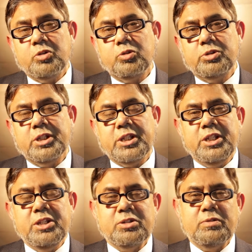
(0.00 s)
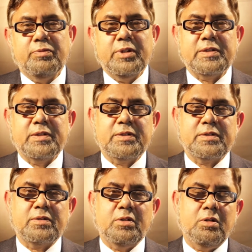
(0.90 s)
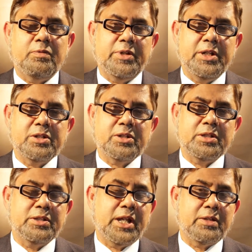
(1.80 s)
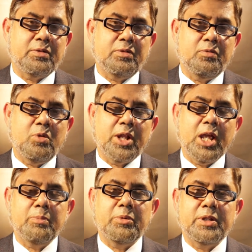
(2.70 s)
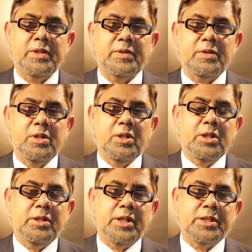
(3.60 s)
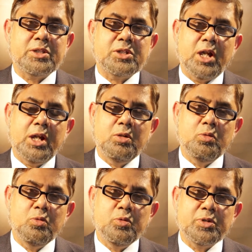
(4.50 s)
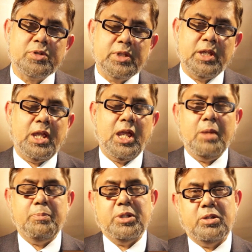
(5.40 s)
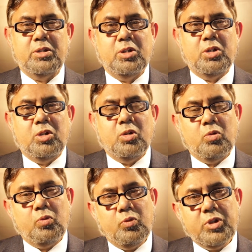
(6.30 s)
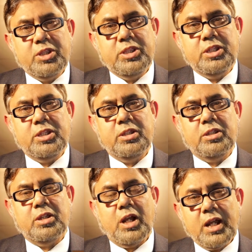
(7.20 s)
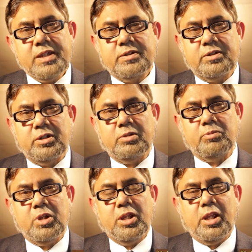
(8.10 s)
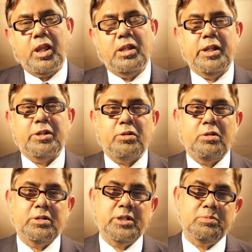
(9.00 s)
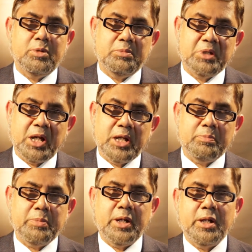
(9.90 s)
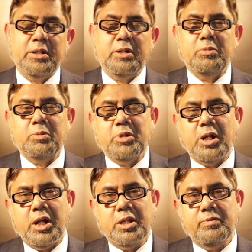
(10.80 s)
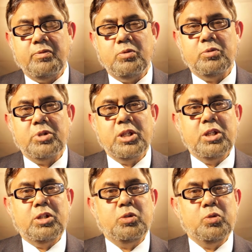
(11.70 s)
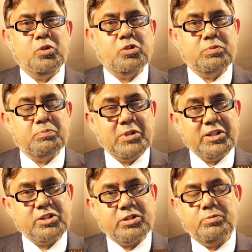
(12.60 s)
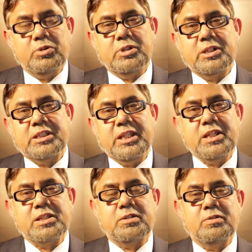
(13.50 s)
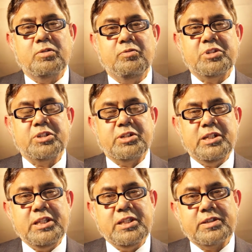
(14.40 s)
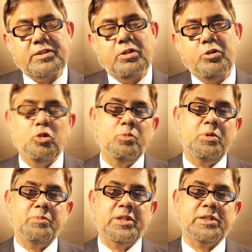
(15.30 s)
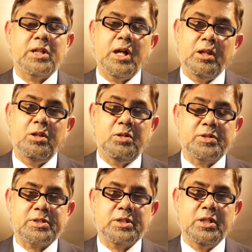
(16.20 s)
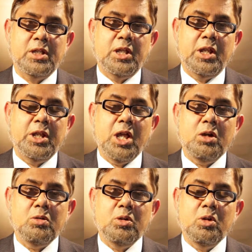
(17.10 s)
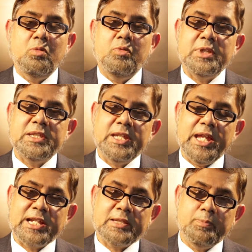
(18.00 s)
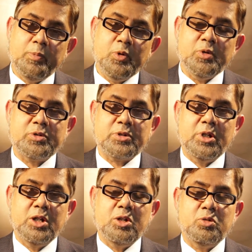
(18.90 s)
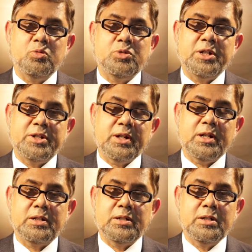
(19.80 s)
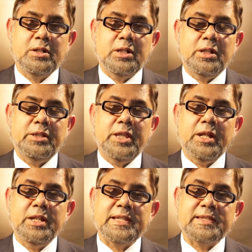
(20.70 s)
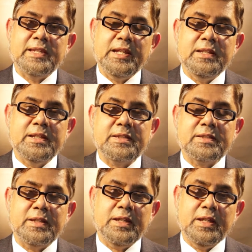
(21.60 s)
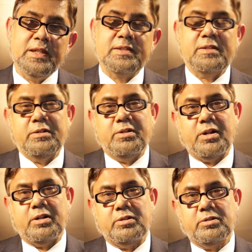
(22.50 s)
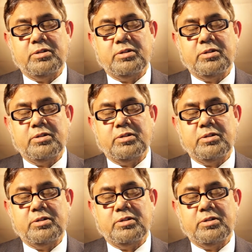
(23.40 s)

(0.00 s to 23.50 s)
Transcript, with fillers: so the initial phases of addiction that's what happen is that the child who is happy with the ice cream and later on it may be iPad, it may be iPhone. Those pleasurable things which release dopamines are lost. Now, once he exposed to the drug, then his salience is drug.